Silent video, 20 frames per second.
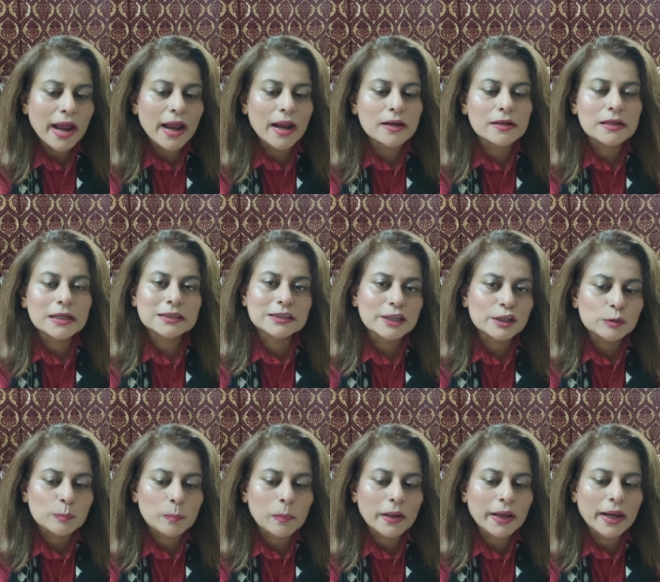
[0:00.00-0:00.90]
and is
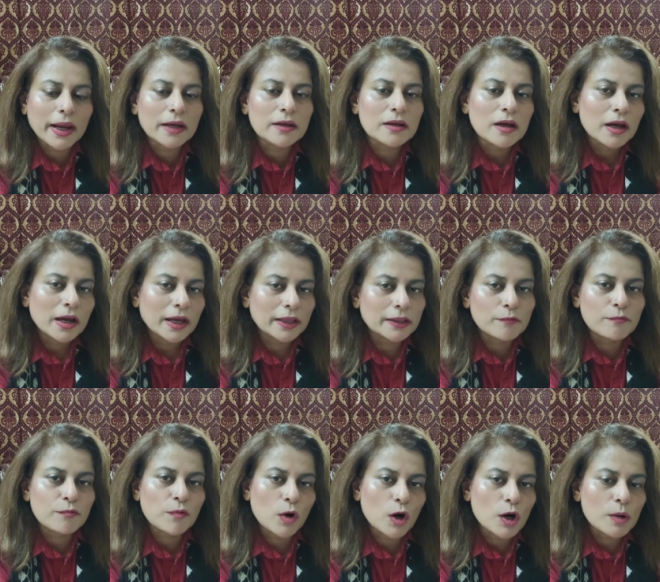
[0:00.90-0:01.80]
displayed in
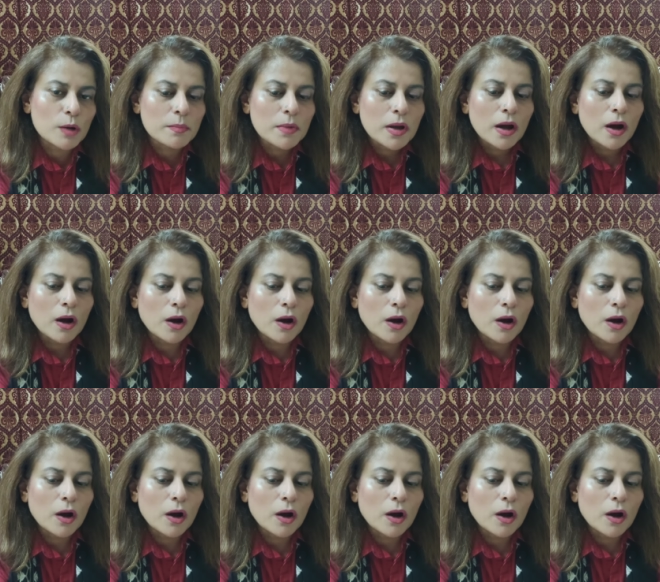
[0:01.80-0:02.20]
the form